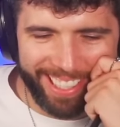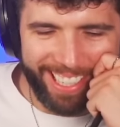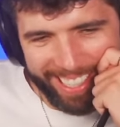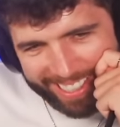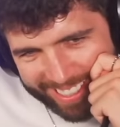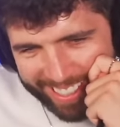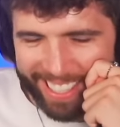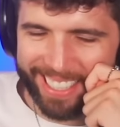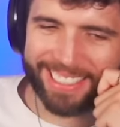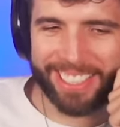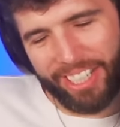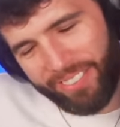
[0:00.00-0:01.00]
Hey
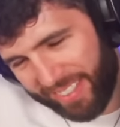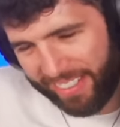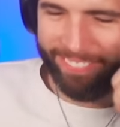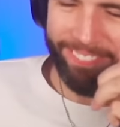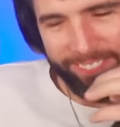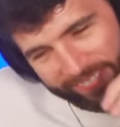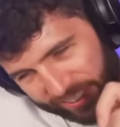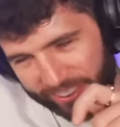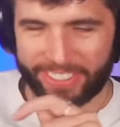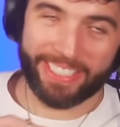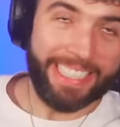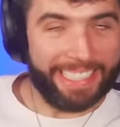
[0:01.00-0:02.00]
guys, Comedy
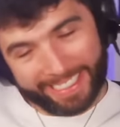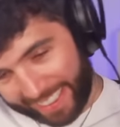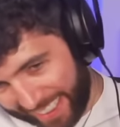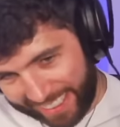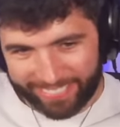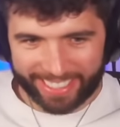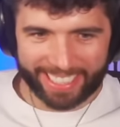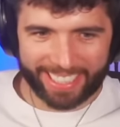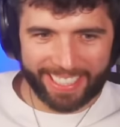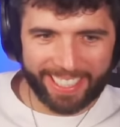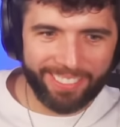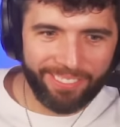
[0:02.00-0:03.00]
Shorts Gamer
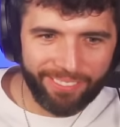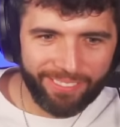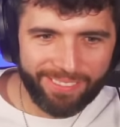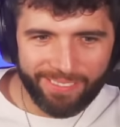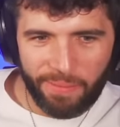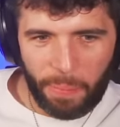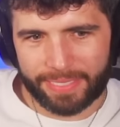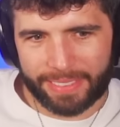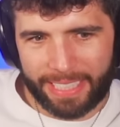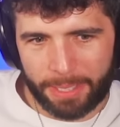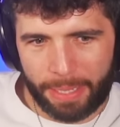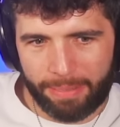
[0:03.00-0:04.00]
here.
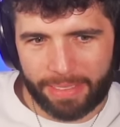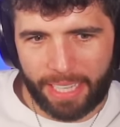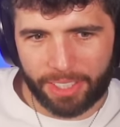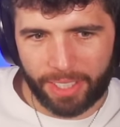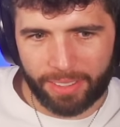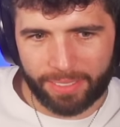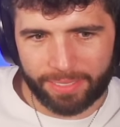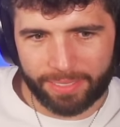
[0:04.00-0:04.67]
Then you became Deji.